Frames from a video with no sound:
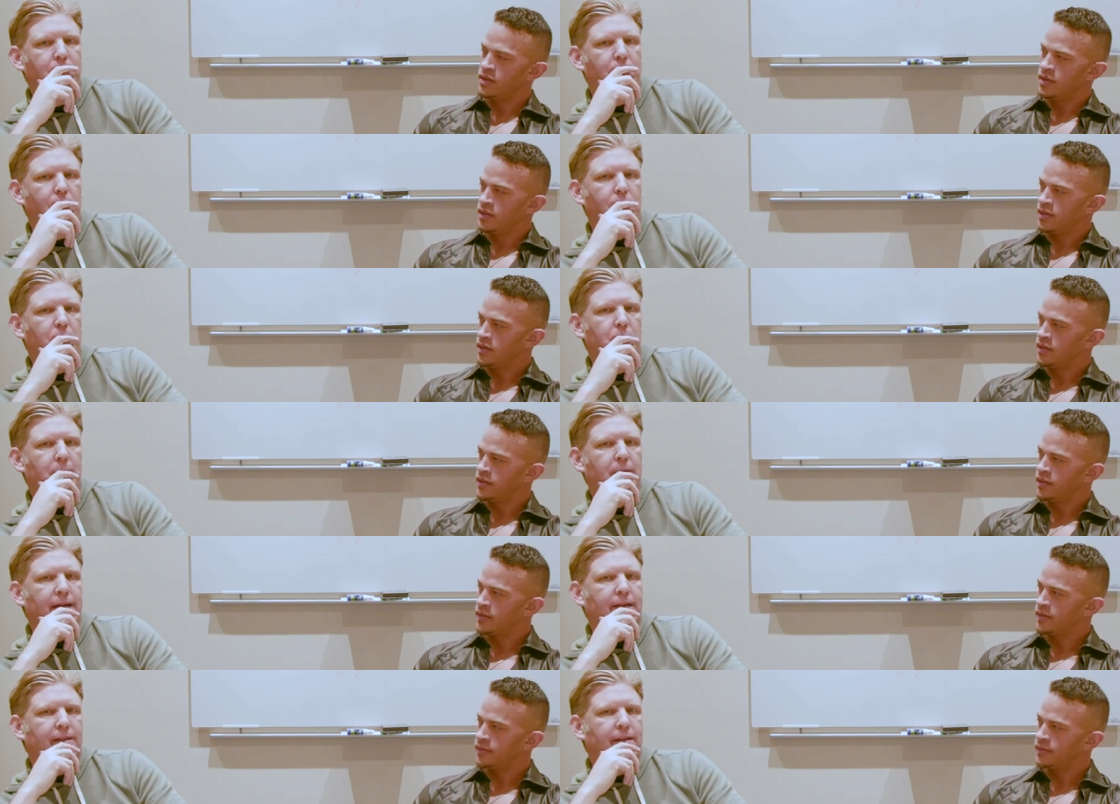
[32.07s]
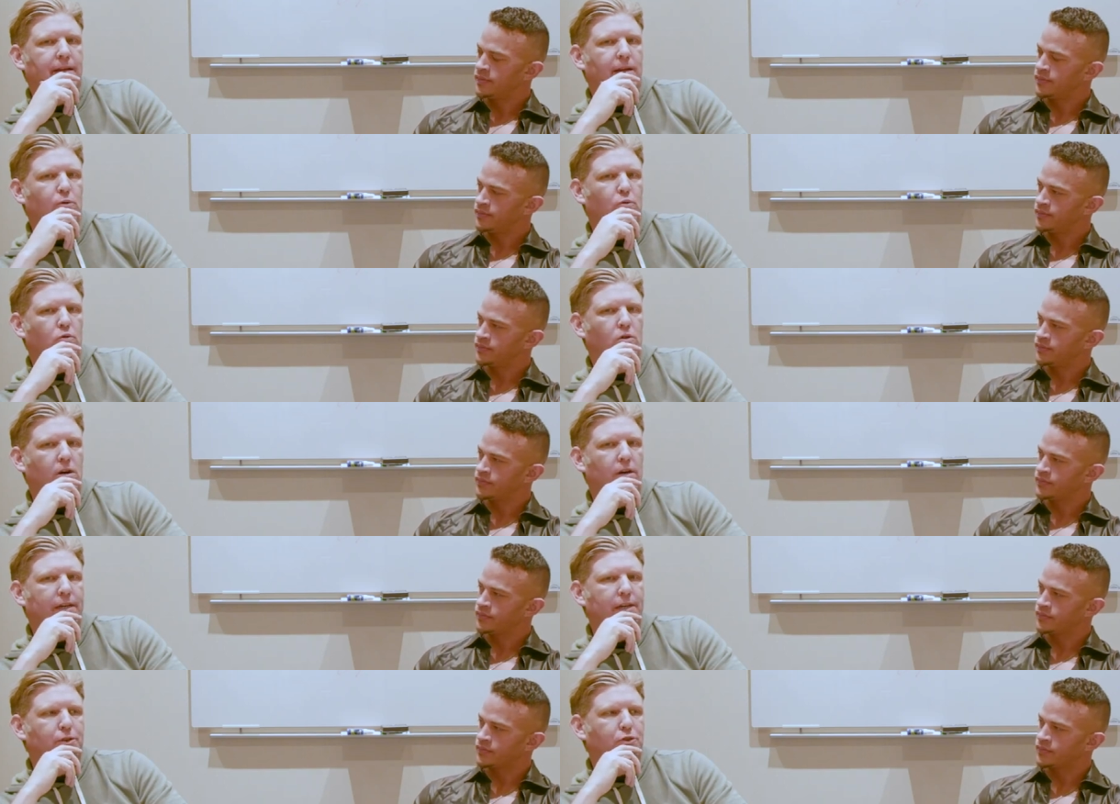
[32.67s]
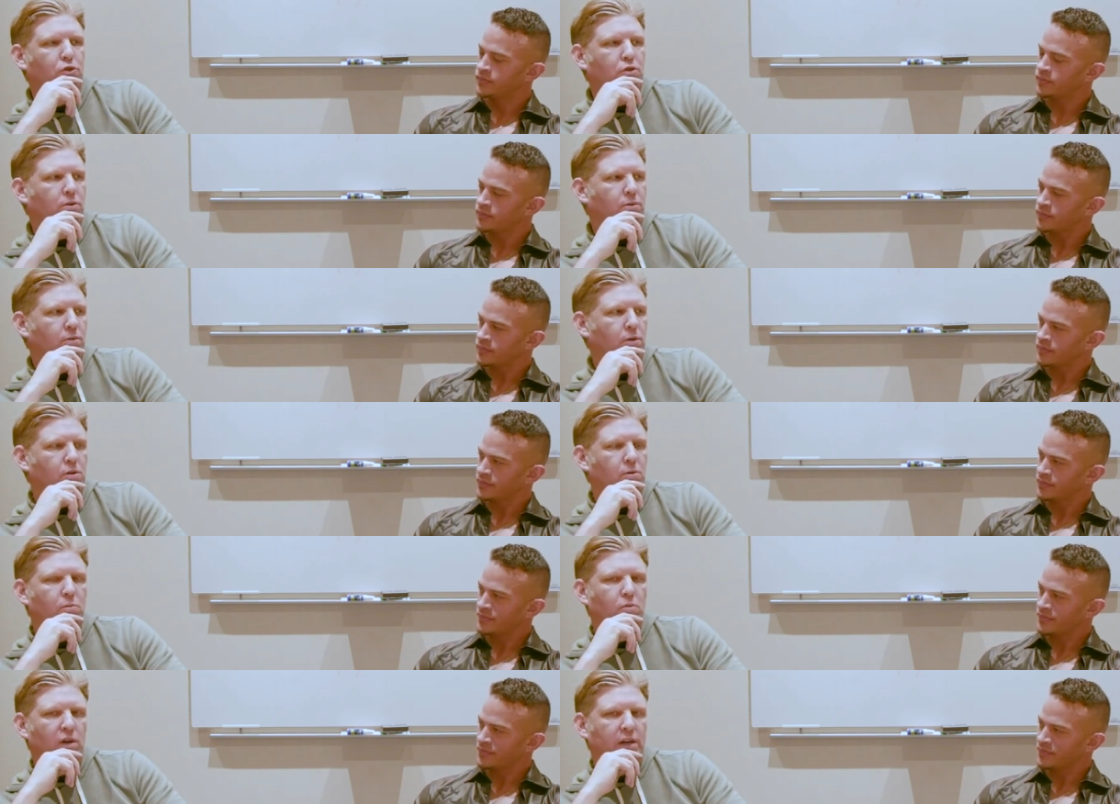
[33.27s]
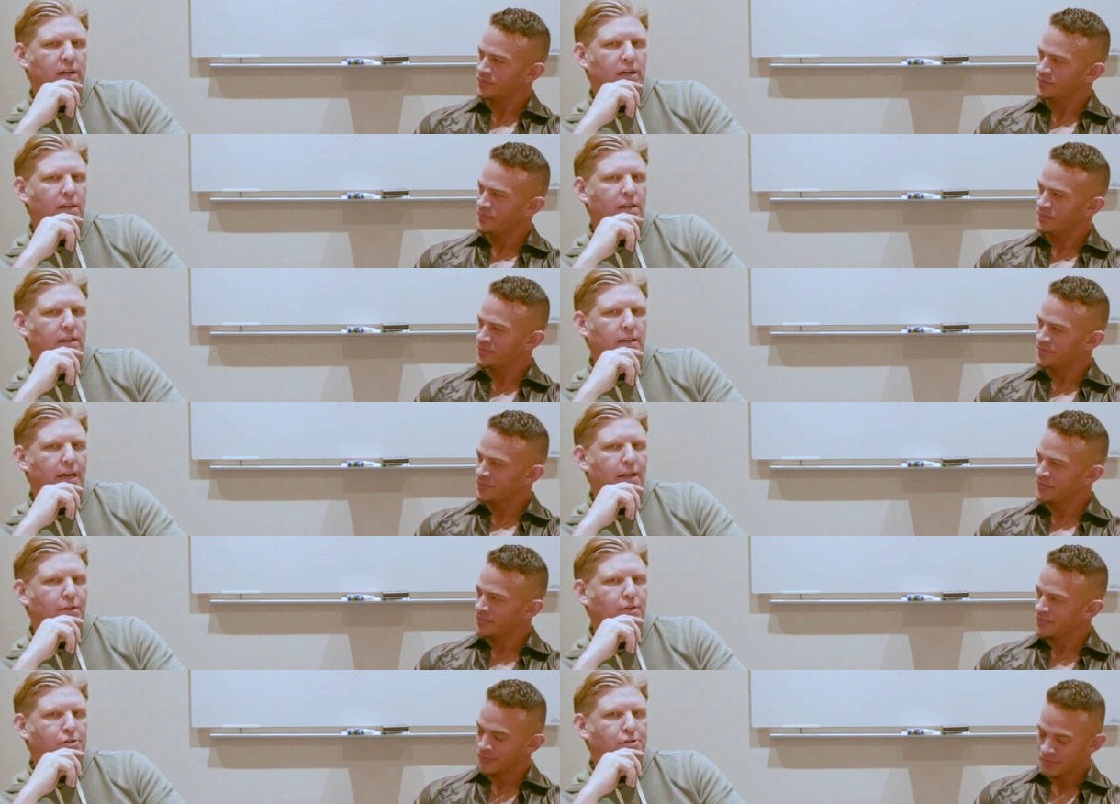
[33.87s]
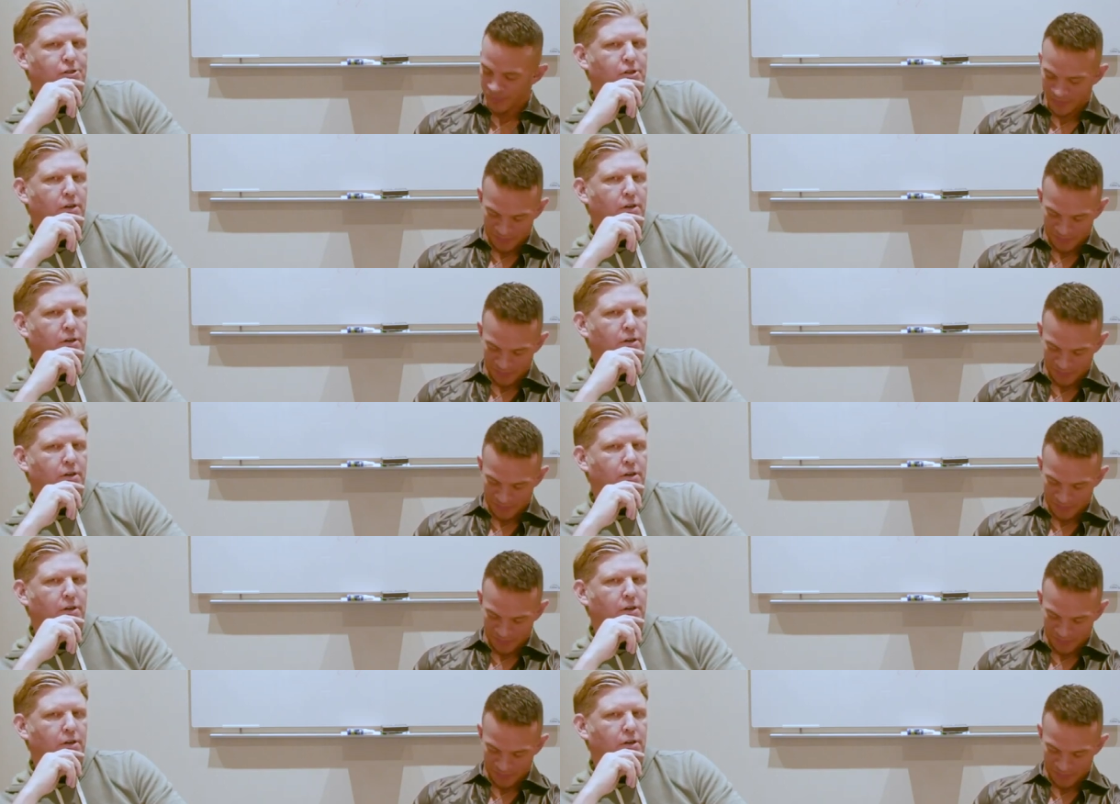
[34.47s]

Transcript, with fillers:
Speaker 1: grown man that can walk into a room wearing a leather